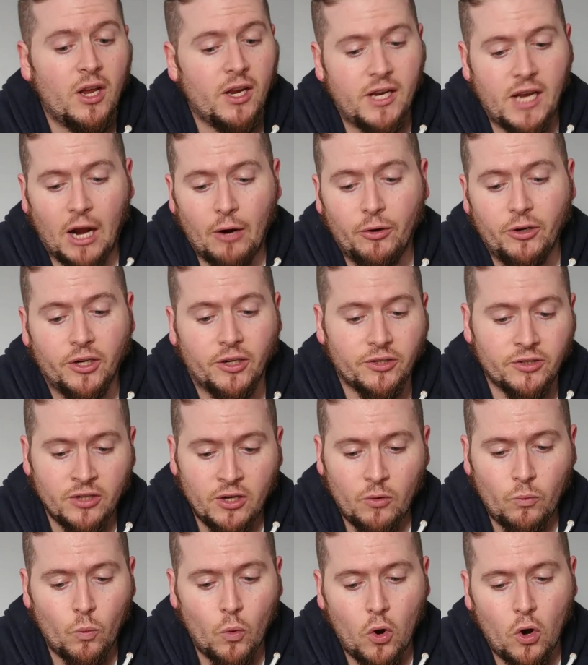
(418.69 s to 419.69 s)
Karius,
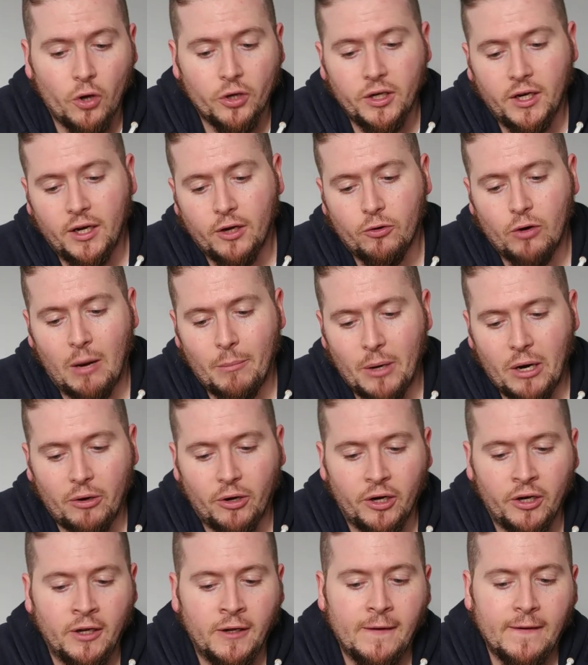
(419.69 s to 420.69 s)
Ward,
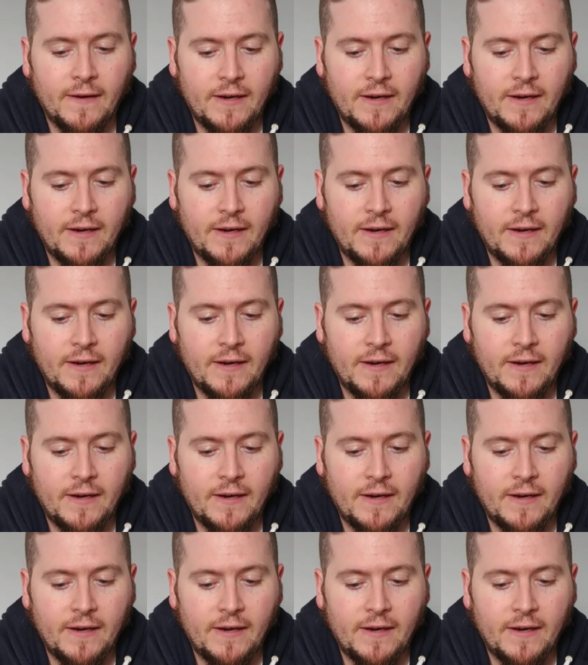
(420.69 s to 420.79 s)
Grabara,